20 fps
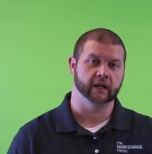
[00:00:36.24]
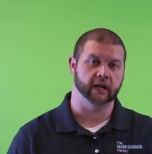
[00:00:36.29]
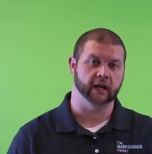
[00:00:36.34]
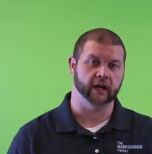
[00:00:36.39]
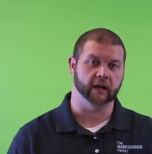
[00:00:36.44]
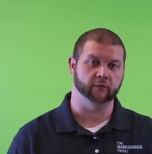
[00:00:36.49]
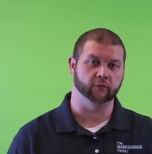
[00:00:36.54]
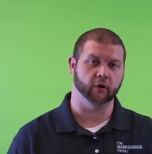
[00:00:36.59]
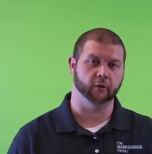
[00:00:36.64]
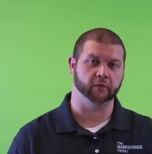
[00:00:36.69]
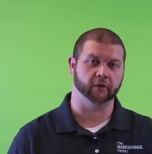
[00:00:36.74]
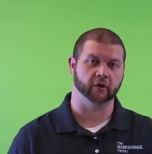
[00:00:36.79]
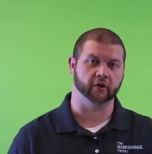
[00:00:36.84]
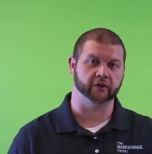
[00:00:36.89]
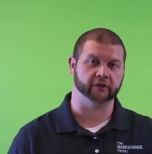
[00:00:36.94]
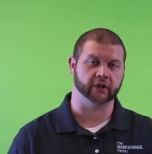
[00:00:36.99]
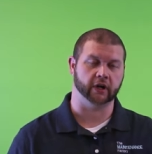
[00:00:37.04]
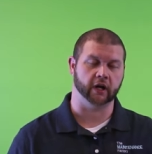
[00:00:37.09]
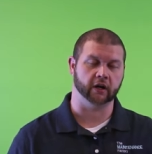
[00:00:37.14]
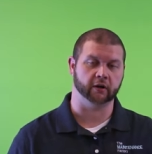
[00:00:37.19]
And what we're going
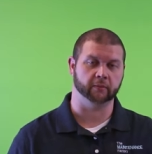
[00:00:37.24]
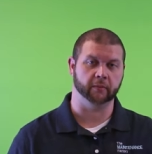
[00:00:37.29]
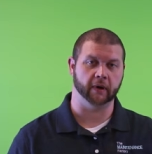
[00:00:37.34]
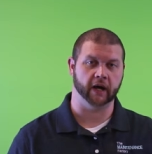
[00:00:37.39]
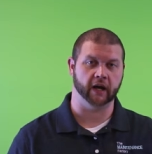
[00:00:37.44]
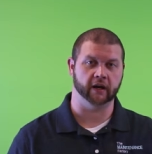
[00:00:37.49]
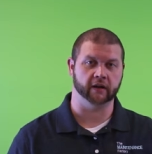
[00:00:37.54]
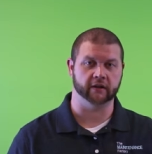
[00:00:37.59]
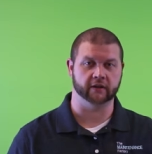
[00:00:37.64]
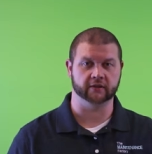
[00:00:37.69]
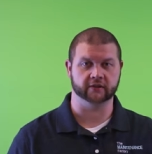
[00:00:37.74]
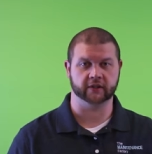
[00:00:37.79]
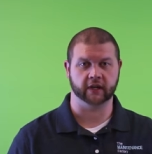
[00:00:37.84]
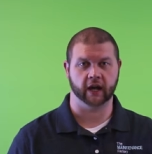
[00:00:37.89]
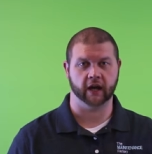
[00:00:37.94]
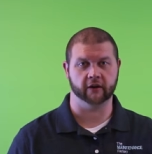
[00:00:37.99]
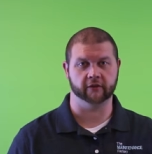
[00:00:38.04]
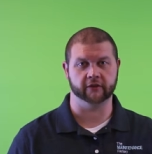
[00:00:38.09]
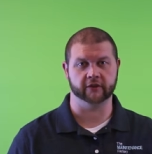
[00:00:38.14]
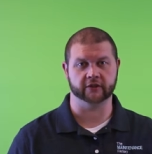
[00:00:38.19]
to talk about is
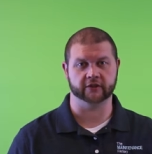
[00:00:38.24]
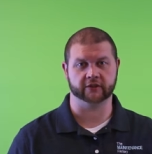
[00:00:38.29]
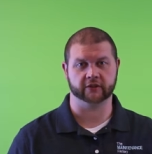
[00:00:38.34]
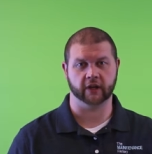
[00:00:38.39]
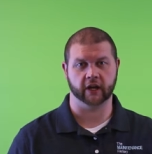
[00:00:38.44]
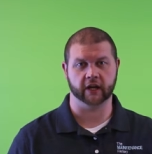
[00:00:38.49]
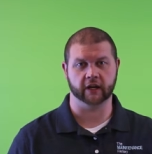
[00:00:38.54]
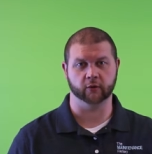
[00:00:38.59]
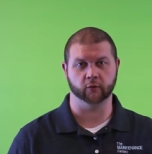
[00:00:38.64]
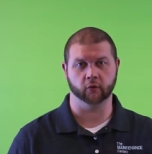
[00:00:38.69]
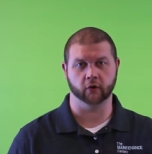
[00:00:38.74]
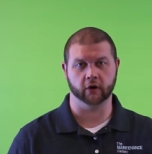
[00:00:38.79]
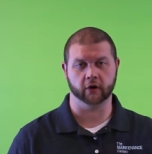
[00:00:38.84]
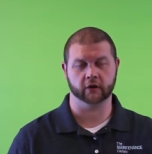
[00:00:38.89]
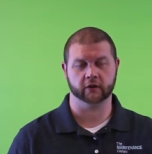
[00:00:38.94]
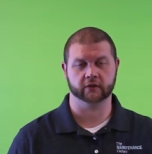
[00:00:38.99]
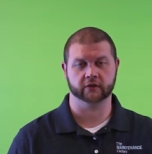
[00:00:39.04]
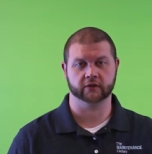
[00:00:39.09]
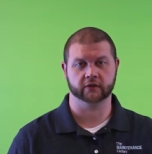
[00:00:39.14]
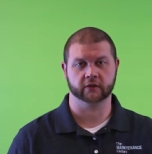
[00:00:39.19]
how this thing
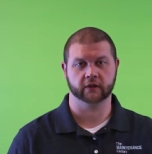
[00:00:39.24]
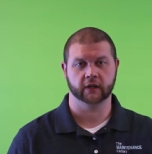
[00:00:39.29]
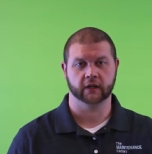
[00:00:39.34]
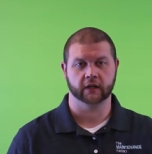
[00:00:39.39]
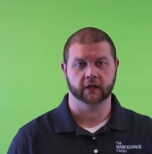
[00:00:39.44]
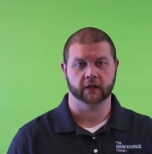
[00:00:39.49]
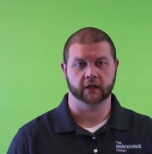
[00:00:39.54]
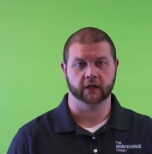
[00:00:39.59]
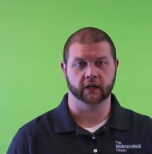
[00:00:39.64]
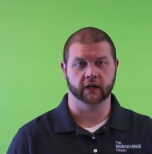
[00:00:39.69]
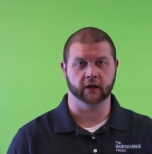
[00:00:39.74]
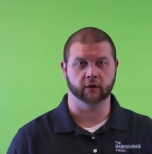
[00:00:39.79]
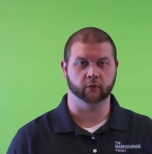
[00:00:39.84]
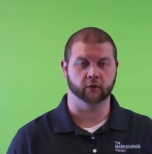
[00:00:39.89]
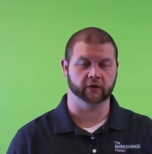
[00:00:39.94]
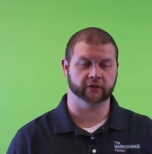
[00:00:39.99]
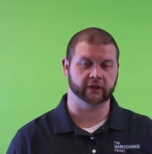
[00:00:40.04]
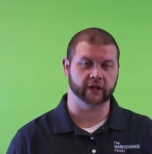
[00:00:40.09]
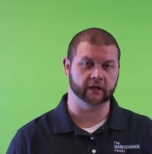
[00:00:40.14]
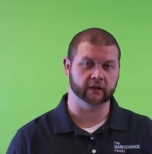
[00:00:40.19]
works, uh,
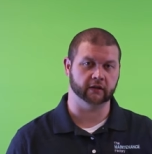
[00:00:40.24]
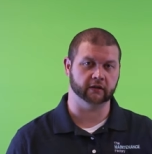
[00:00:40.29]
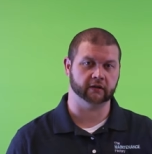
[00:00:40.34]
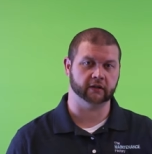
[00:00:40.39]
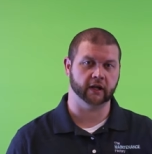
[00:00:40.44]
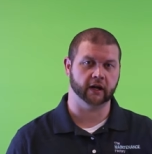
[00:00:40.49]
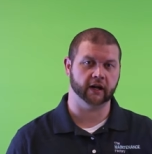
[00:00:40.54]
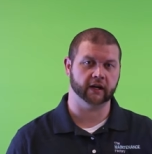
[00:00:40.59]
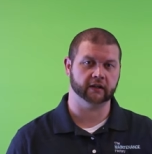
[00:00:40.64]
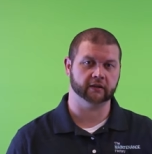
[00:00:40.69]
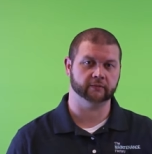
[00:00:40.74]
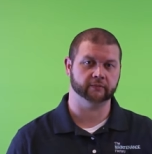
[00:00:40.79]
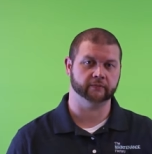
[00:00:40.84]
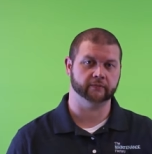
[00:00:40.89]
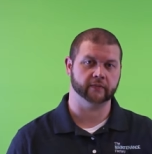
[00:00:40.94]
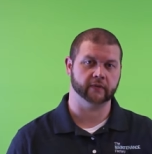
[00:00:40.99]
what they look like,